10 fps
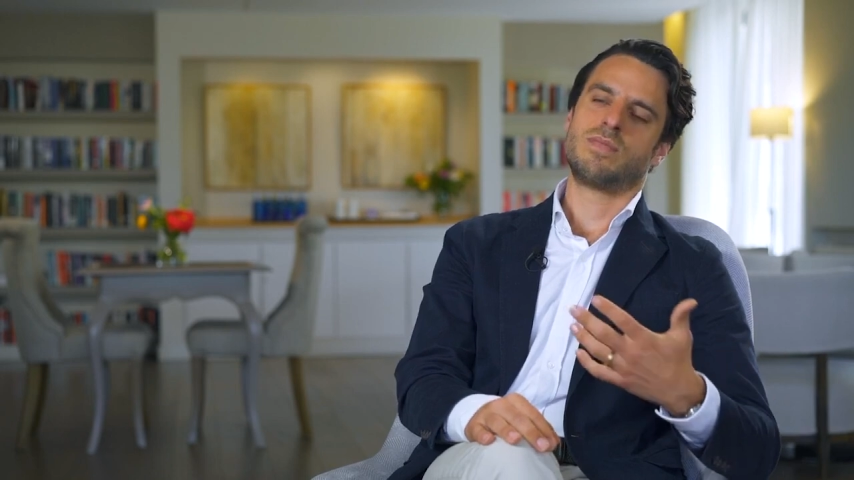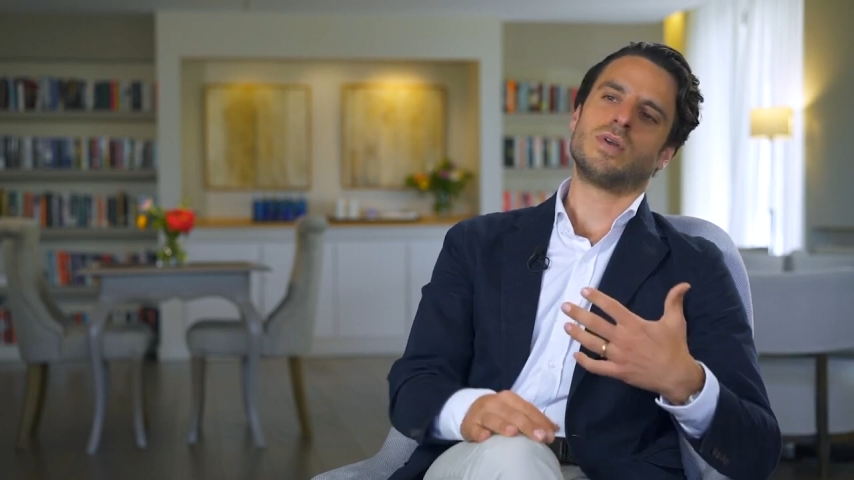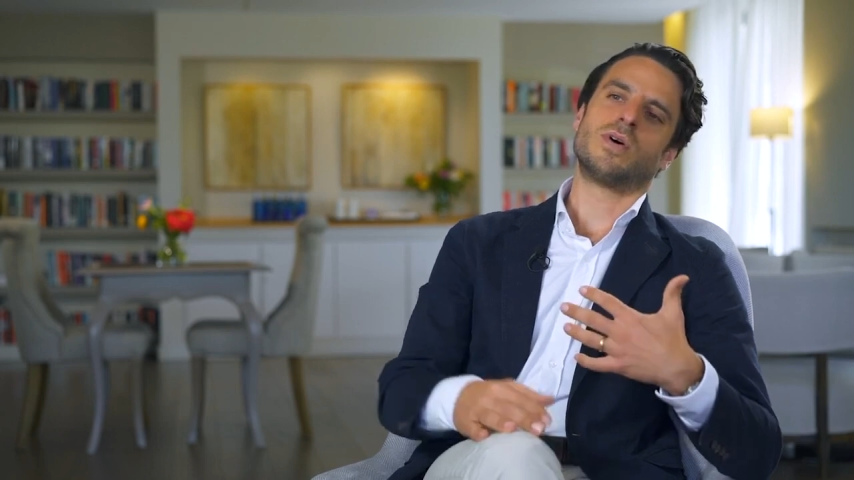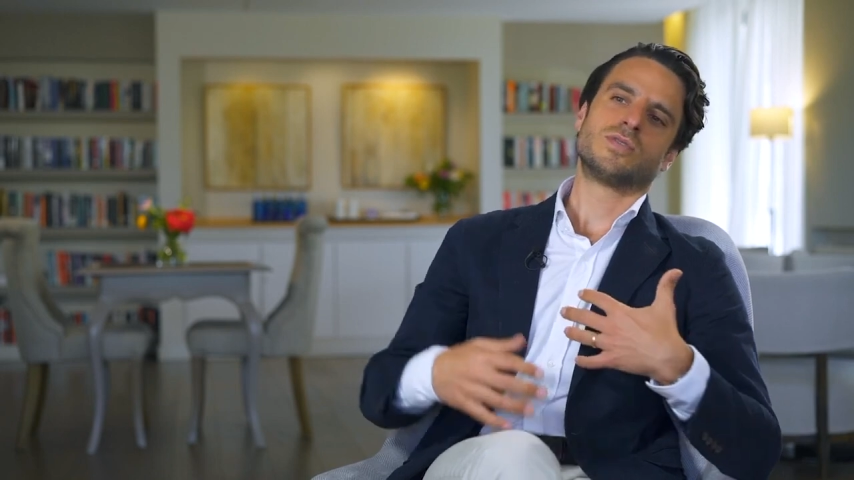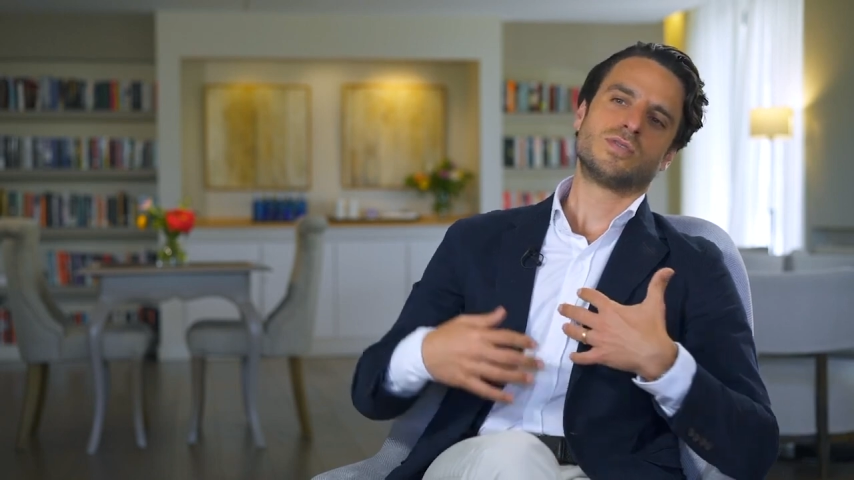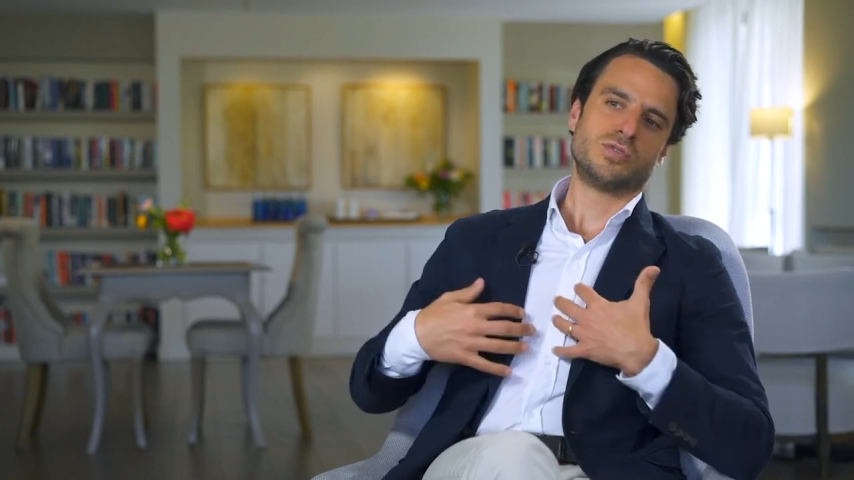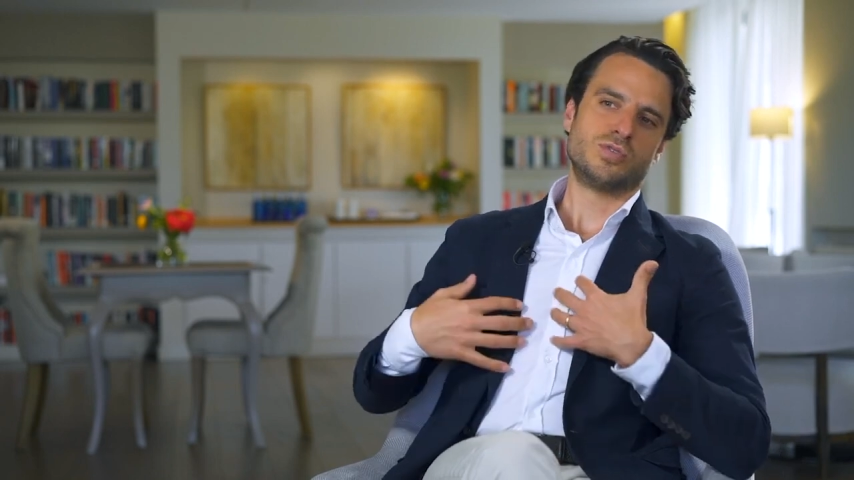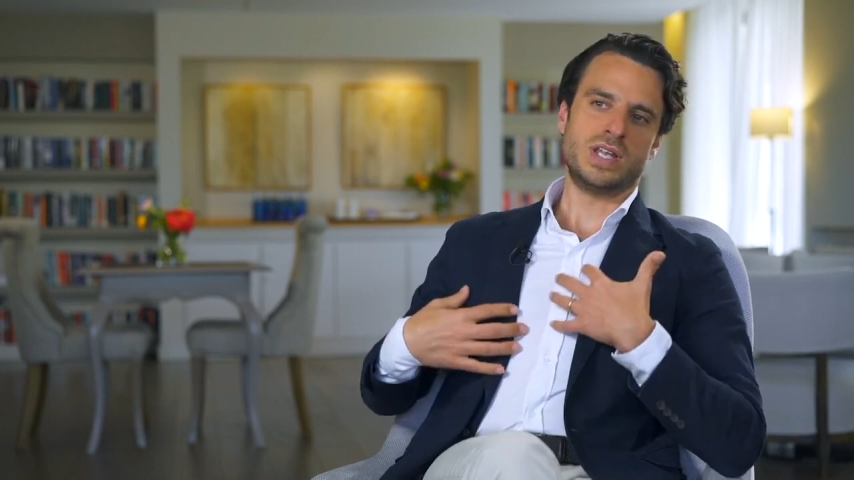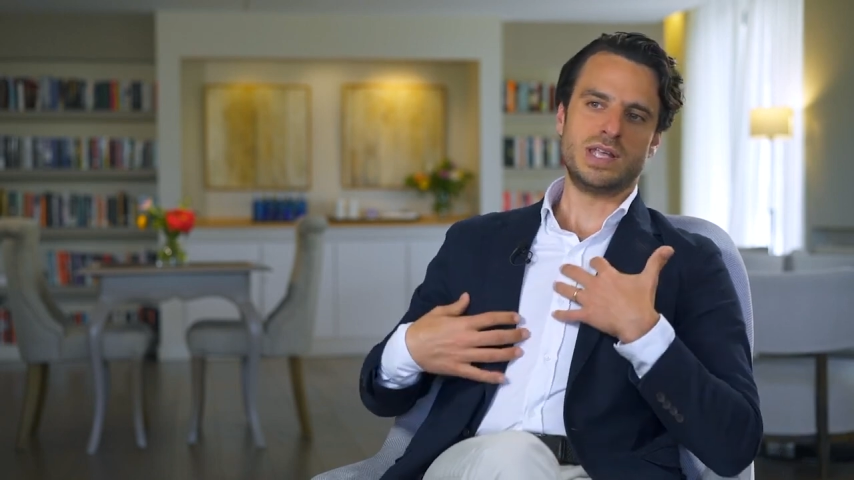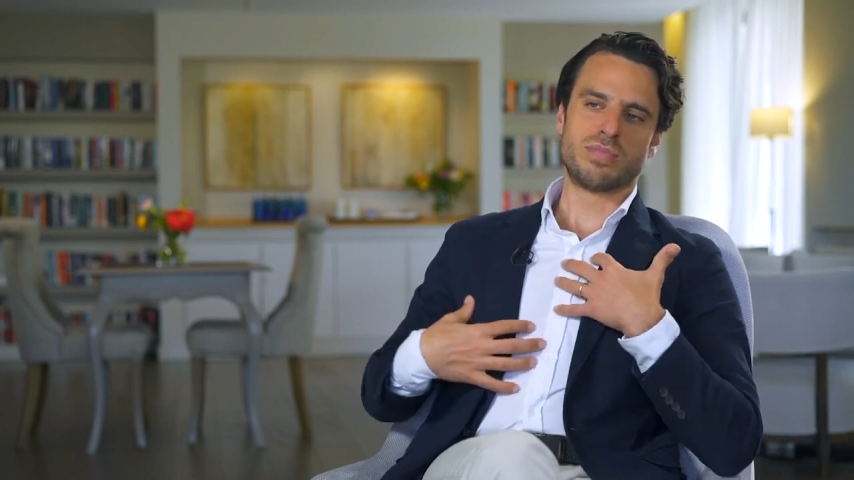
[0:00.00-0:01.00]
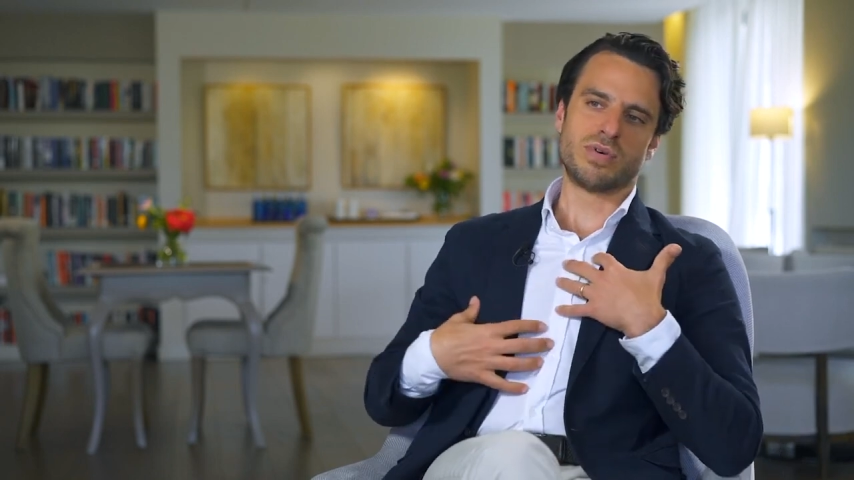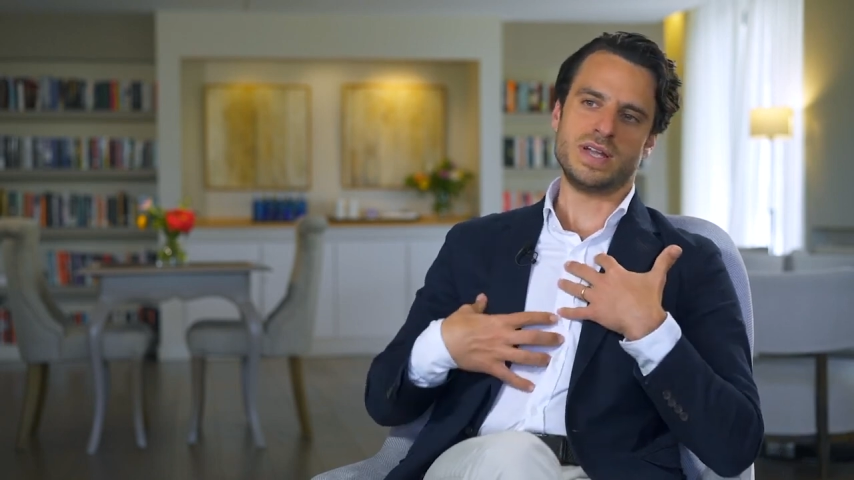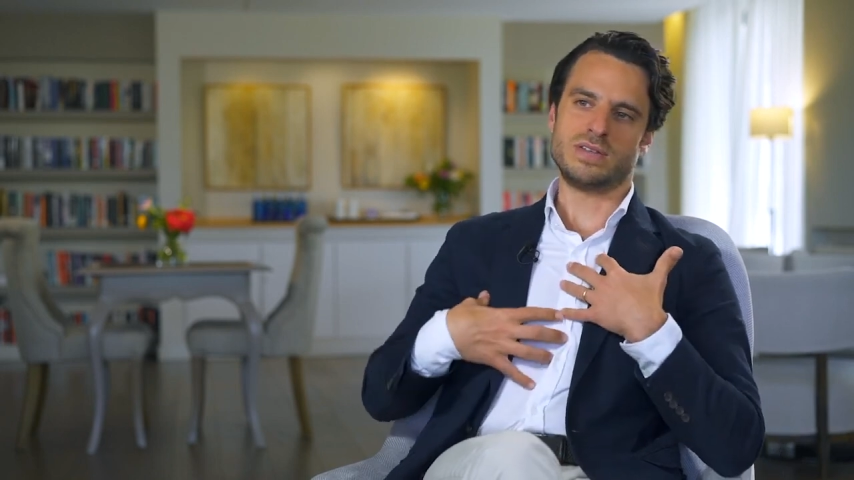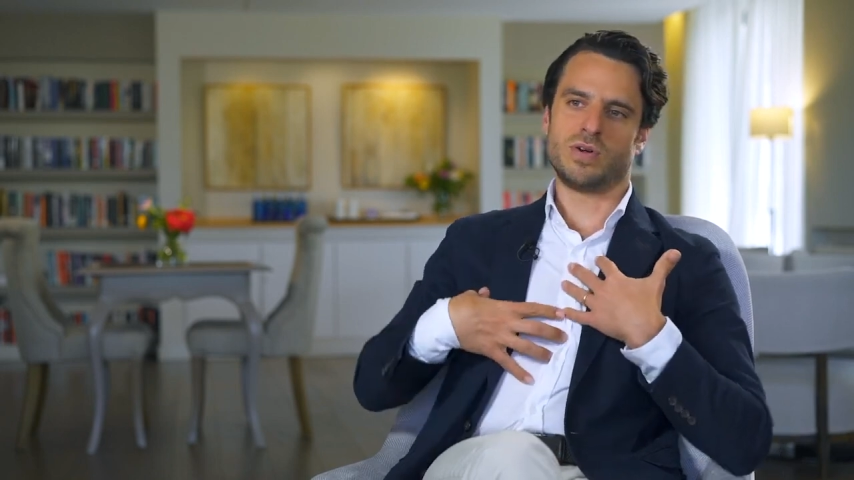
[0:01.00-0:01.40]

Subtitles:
but also to liberate